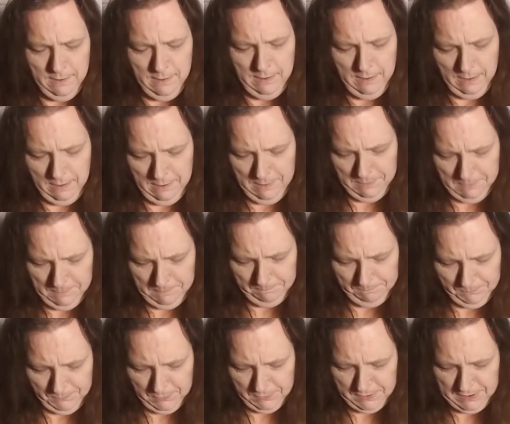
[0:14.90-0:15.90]

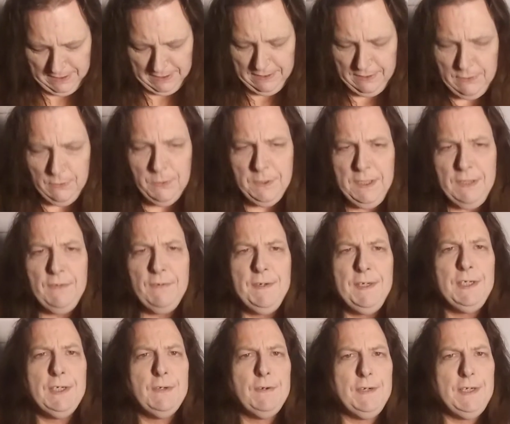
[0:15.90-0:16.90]
Um, it was like
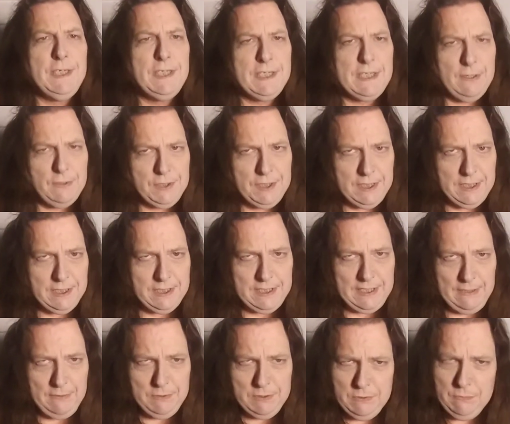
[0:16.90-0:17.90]
thirty-three degrees Celsius.
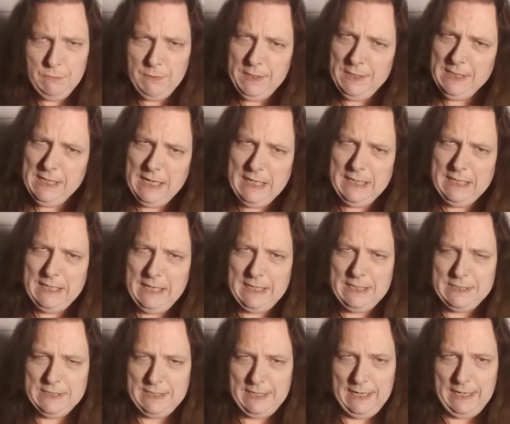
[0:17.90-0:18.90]
It was really not a
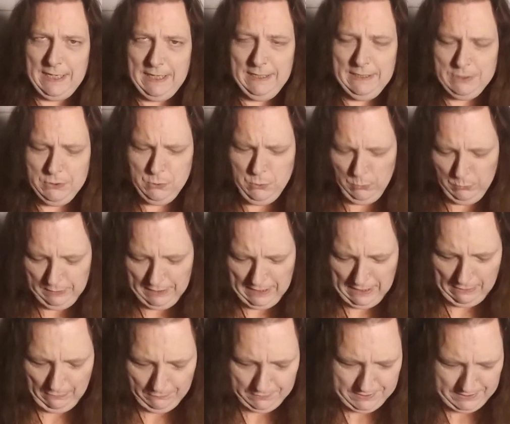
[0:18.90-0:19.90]
nice day. It's cool
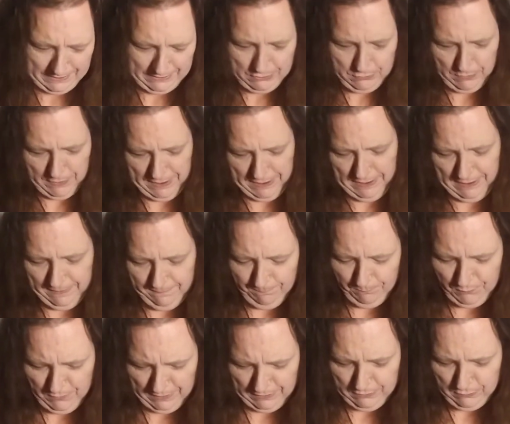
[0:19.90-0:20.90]
now. It's like twenty,
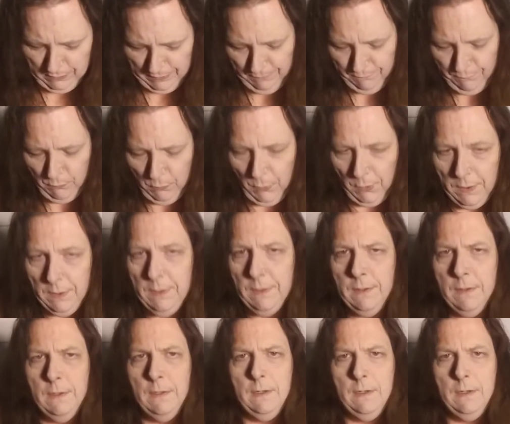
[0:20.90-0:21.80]
like twenty-four.